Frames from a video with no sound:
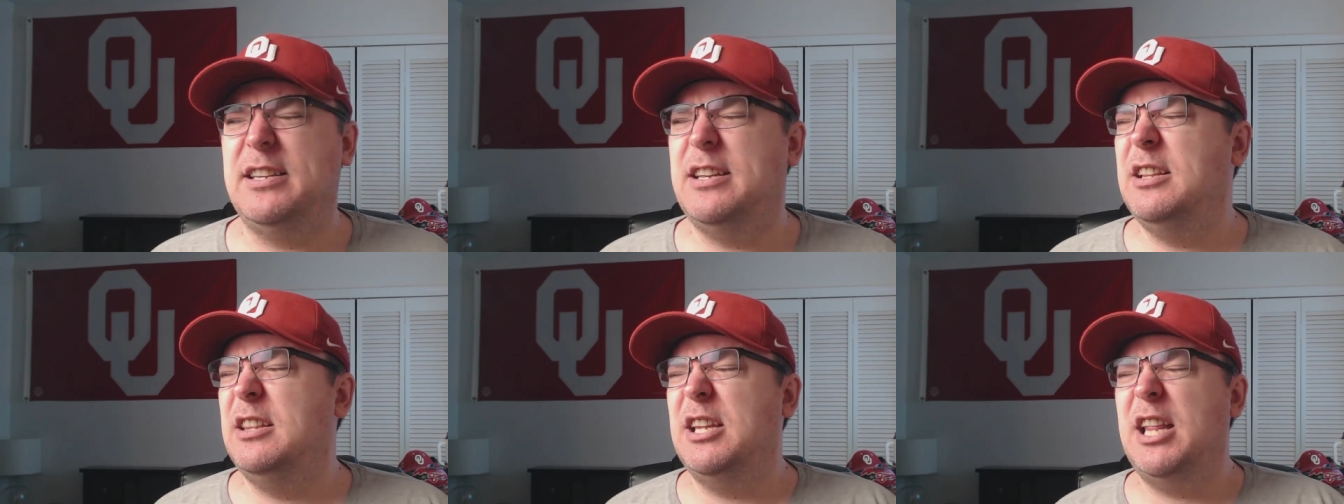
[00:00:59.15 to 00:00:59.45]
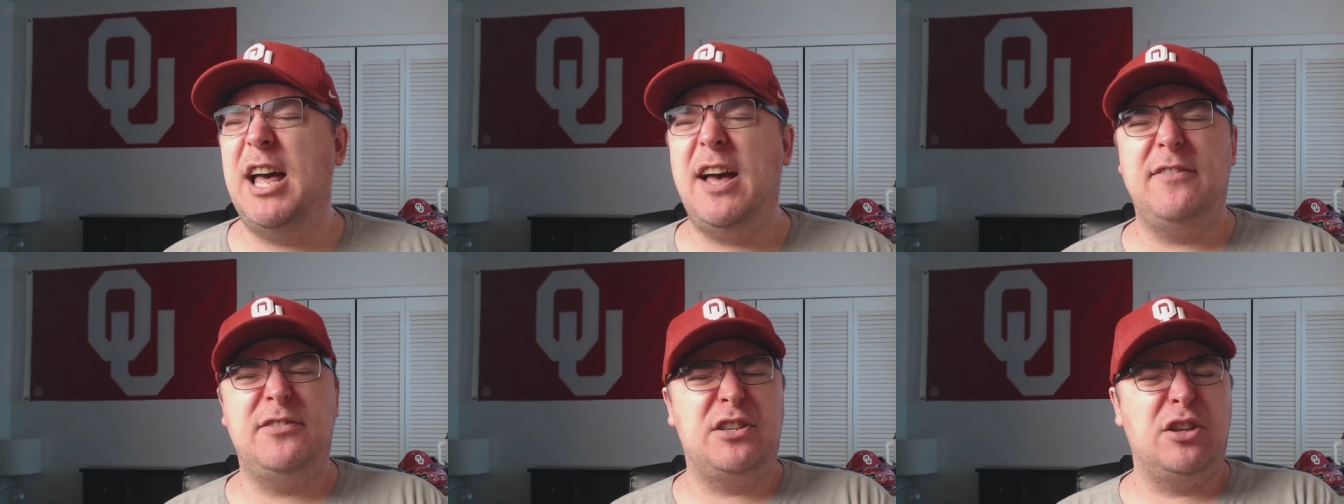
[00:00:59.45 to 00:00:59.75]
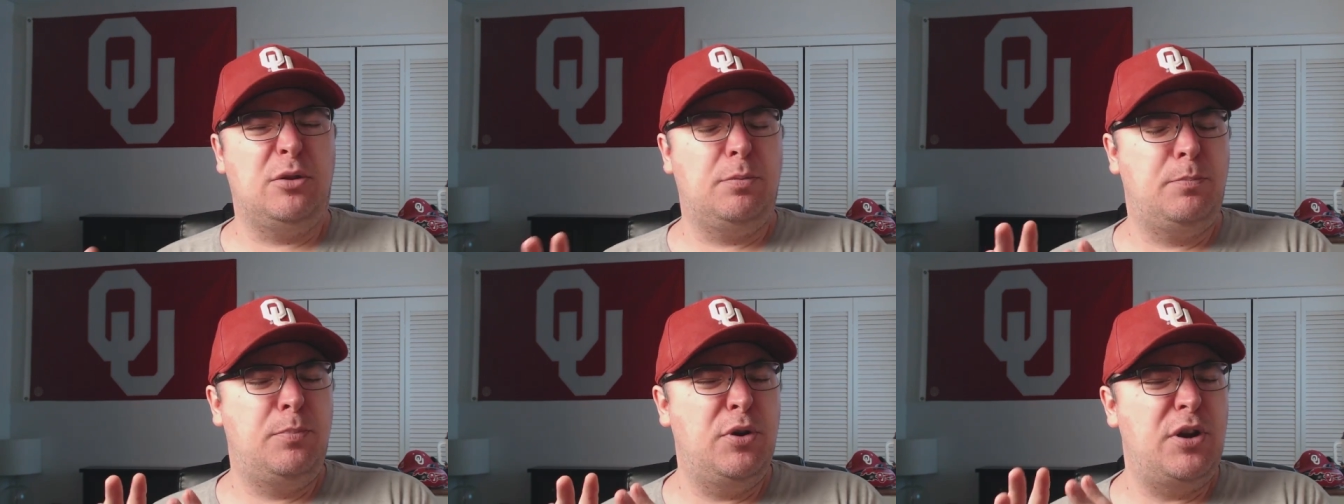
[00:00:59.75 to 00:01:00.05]
You love
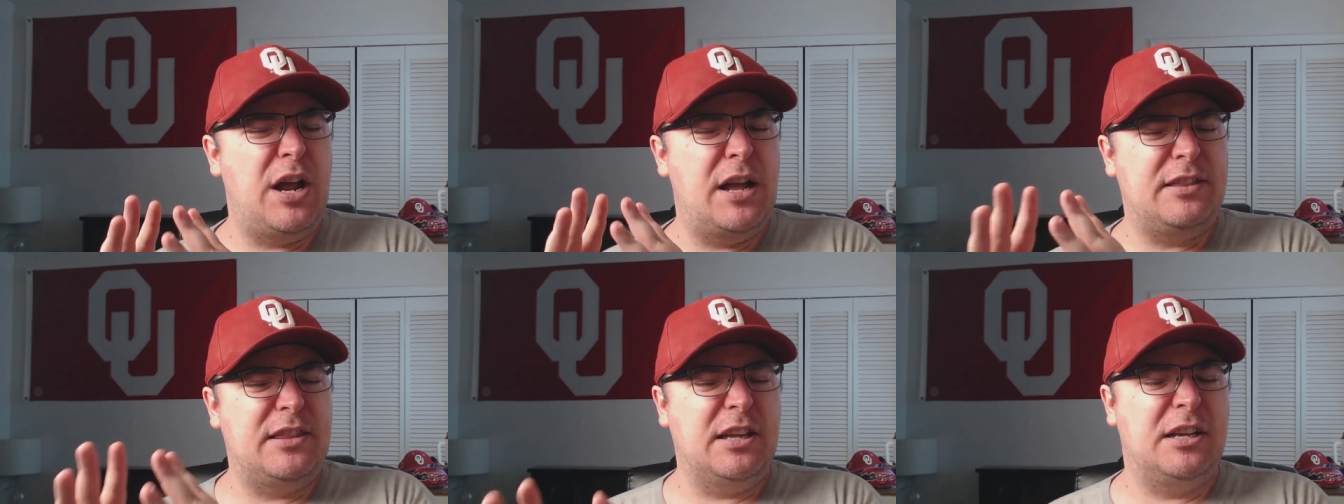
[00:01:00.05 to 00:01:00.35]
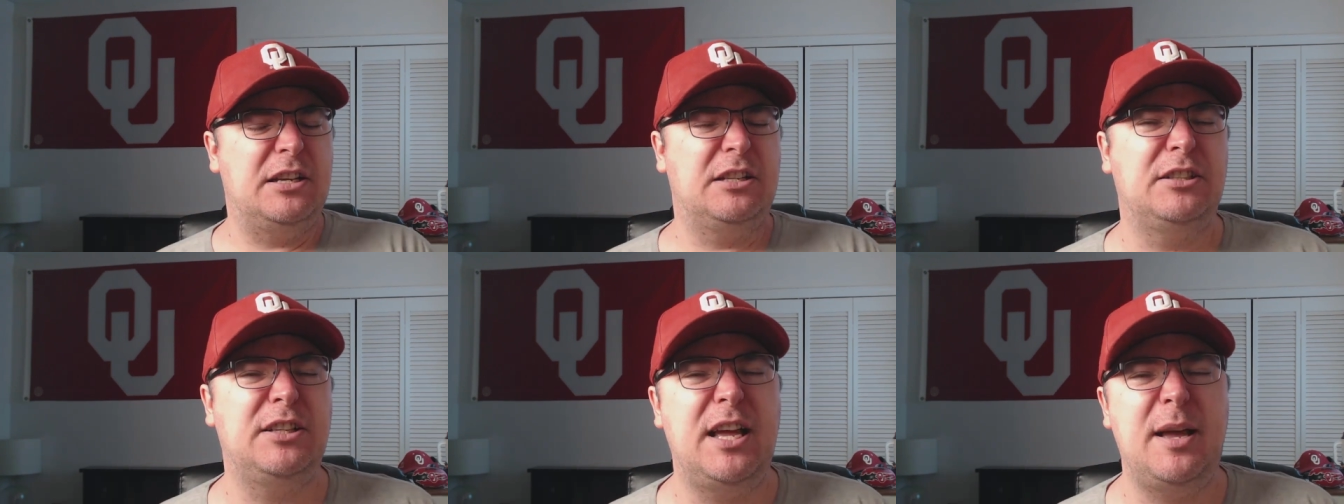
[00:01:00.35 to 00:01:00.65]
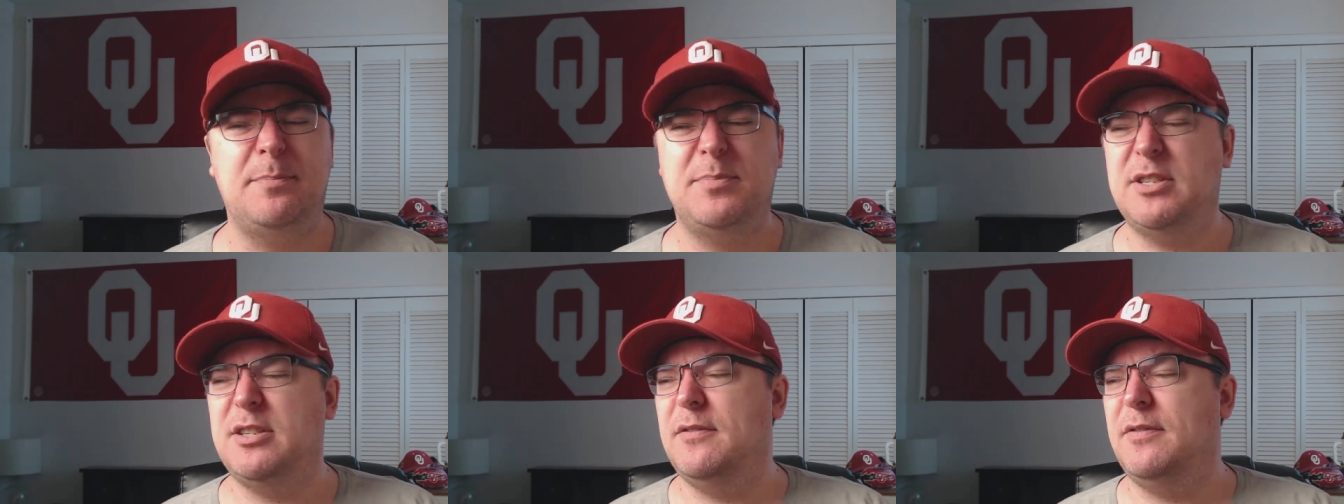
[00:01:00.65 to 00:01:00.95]
to put out the
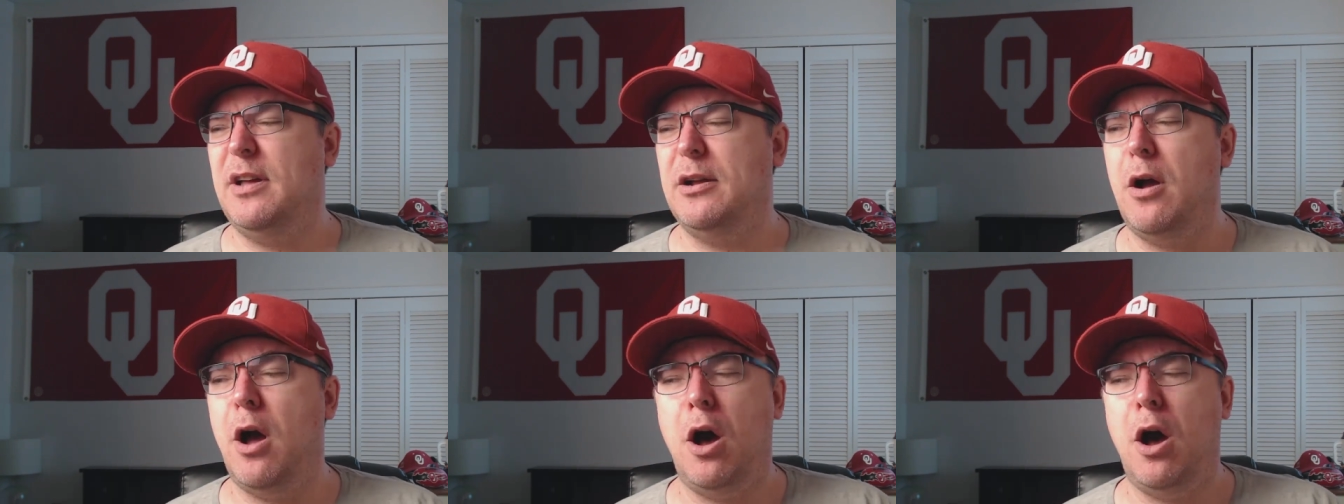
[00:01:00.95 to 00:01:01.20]
clips of like,